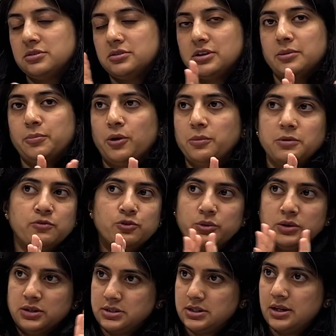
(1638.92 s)
Appointment
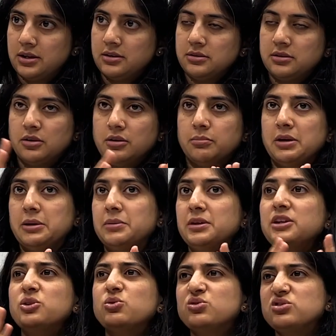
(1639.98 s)
viewing is dead. Maybe
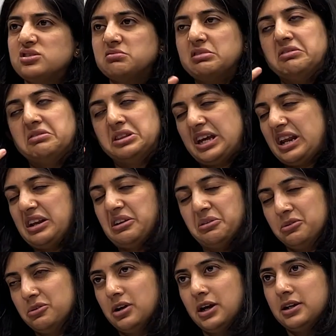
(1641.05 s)
news, even that I don't
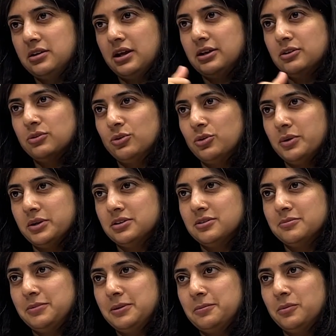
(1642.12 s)
know. I don't know whether
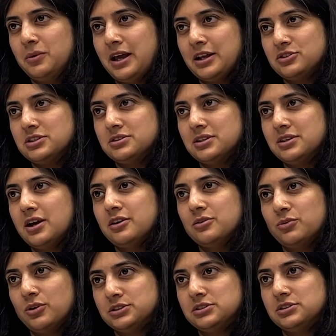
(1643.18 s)
people will actually sit down and
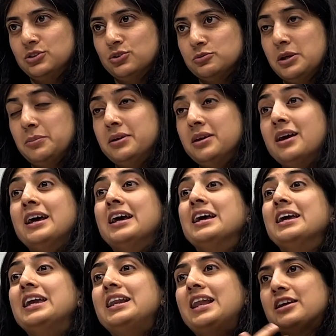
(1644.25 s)
watch the news. Maybe
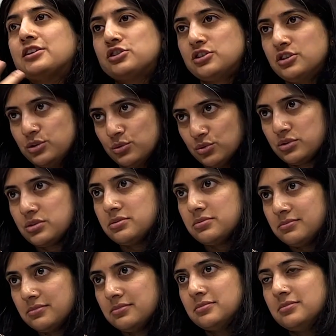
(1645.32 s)
election news,
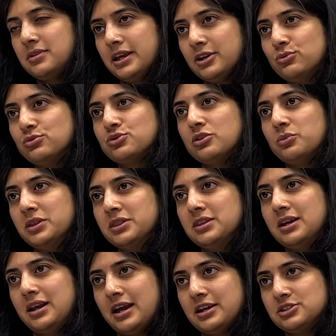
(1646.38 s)
like who's going to win the
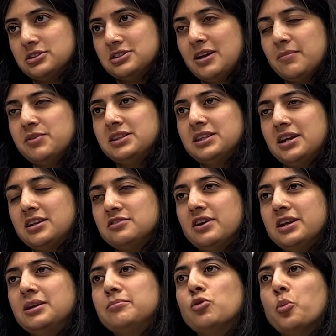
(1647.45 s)
election. Something that is
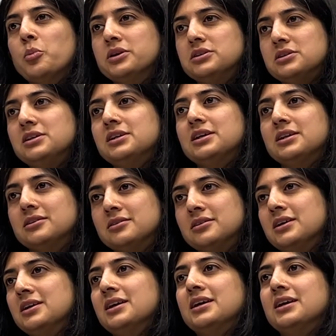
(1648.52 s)
very momentary and
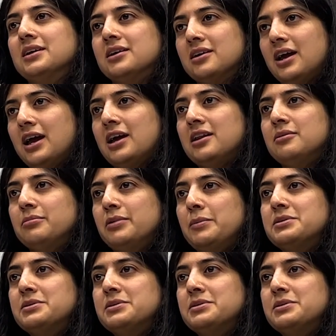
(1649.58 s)
maybe